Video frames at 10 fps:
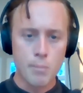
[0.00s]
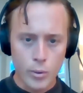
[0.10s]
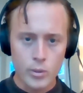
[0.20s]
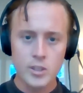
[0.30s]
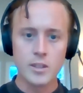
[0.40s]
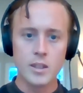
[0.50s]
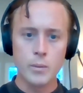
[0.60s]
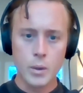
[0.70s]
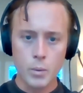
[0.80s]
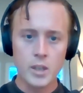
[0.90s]
important that
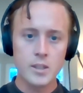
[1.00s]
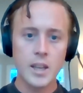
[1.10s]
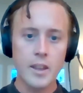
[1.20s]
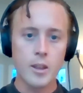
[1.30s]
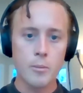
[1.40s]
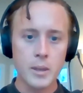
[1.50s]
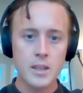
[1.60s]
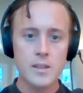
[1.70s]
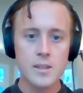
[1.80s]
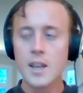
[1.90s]
we work together
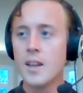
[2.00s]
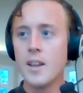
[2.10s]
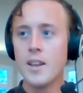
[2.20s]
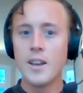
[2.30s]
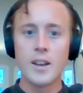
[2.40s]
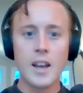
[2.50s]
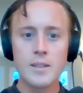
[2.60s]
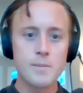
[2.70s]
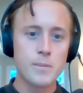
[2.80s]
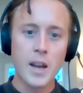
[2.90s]
because I,
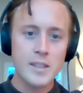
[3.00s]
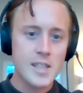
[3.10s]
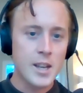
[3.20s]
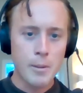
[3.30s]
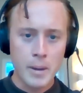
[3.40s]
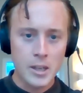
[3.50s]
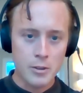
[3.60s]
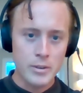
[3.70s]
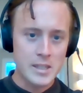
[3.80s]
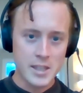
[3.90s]
I see our market
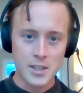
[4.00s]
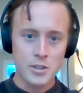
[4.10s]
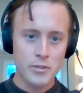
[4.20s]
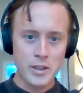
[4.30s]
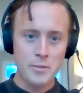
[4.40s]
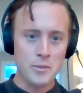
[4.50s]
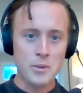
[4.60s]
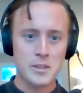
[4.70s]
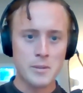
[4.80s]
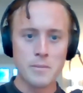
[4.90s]
research for anyone who
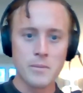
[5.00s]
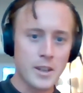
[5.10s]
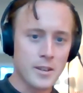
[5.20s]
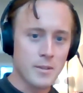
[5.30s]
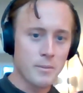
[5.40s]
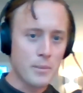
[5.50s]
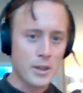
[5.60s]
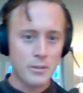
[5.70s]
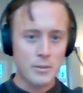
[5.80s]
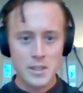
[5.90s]
works in, in
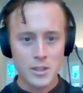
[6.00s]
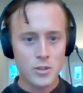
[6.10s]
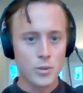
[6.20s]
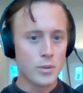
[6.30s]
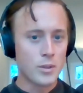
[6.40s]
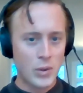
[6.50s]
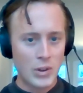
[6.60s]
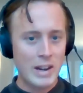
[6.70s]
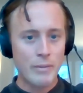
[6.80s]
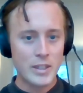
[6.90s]
market research or,
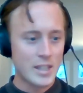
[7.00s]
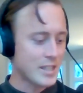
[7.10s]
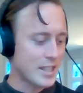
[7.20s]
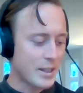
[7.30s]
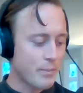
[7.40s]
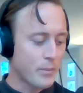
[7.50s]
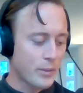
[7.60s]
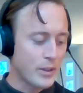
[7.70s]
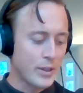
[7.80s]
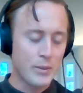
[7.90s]
or advertising. I
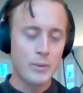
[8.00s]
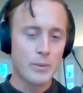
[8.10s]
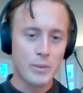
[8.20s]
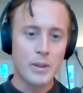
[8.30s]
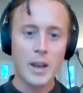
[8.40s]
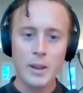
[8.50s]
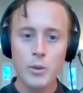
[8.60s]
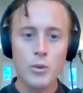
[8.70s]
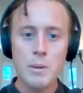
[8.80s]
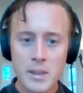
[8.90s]

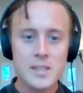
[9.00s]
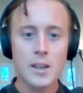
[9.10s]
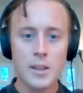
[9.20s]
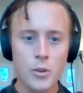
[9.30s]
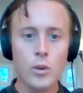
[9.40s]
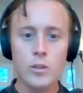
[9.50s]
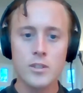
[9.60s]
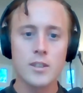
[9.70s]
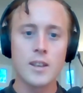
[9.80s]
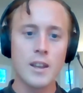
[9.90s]
Greenpeace are not
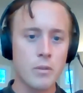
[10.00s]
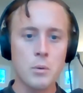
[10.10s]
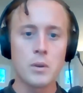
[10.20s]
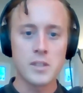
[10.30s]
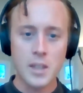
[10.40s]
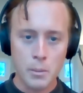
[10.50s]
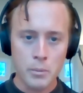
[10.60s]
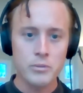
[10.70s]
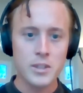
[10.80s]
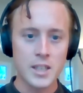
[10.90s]
everyone's cup
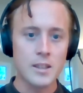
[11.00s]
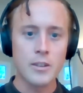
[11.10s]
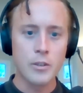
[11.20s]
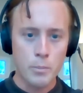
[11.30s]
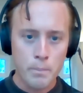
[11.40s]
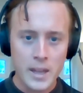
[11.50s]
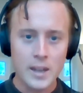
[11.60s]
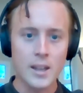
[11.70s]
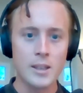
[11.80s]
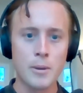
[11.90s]
of tea. They're a bit
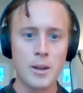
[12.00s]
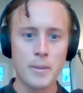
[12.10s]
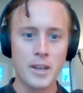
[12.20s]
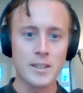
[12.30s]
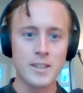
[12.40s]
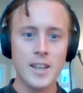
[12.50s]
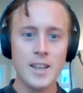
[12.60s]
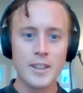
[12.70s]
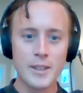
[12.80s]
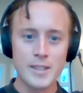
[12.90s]
like Marmite.
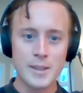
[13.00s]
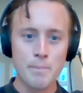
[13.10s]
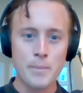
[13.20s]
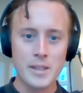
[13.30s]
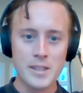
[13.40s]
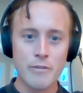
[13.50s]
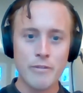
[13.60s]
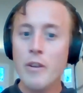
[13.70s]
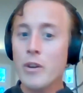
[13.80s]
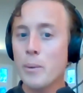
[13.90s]
It's a, it's a
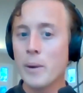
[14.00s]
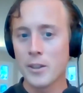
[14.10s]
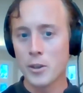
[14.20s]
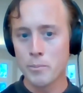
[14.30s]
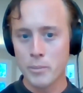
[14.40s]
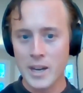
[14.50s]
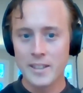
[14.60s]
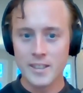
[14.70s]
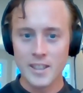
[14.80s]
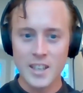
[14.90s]
very well known
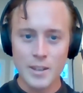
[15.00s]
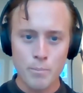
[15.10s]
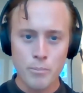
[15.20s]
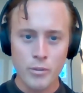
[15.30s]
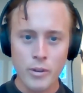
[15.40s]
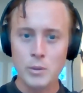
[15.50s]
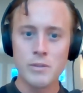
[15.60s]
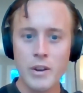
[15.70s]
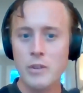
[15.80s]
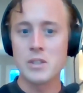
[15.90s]
brand and it provokes
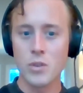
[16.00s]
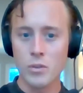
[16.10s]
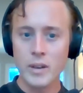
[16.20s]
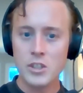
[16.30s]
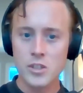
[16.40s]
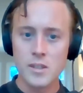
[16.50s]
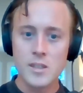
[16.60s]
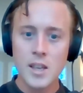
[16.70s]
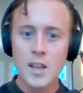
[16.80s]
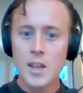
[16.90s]
very strong
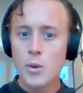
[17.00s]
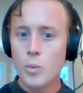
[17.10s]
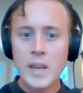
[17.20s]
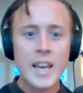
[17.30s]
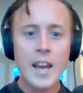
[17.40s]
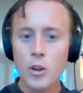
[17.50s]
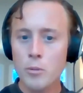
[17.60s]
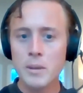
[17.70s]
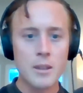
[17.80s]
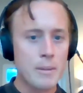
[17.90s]
reactions. We cannot
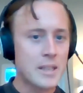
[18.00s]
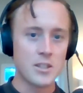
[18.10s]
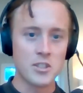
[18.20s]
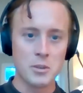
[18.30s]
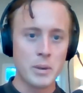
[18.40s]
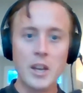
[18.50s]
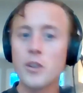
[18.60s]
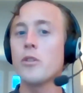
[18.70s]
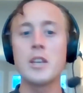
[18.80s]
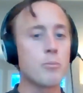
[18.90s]
be the messenger. We are
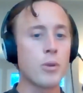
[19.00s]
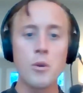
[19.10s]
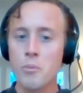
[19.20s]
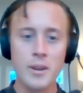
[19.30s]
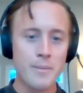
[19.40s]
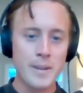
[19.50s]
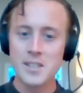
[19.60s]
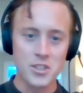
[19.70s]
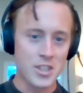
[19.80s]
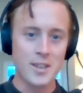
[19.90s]
not the appropriate
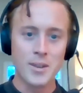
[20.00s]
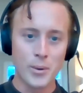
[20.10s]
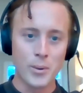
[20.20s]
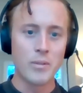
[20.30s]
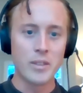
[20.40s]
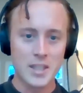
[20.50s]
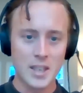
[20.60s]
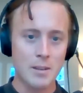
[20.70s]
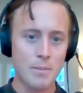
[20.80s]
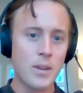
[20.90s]
messenger all of the
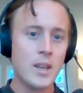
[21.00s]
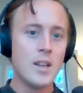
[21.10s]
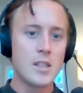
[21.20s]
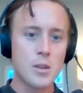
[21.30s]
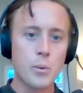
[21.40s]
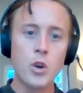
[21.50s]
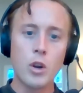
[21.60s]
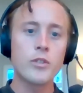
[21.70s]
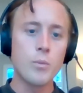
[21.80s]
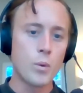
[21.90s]
time. So we're
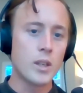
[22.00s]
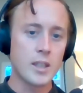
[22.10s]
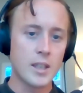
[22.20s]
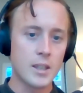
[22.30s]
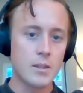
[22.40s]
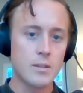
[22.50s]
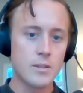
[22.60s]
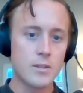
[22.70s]
often working